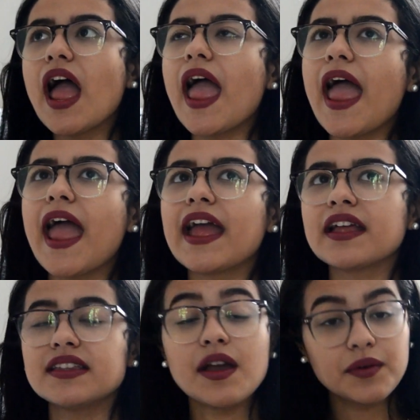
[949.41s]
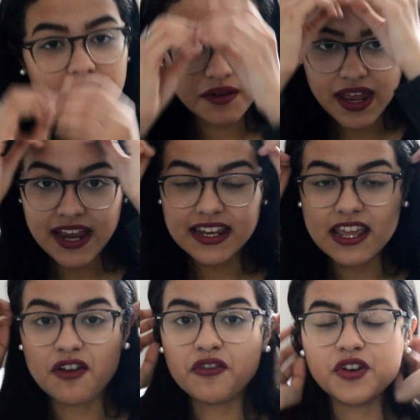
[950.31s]
And yeah, without
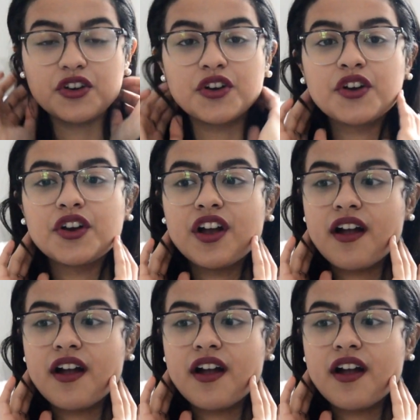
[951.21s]
any further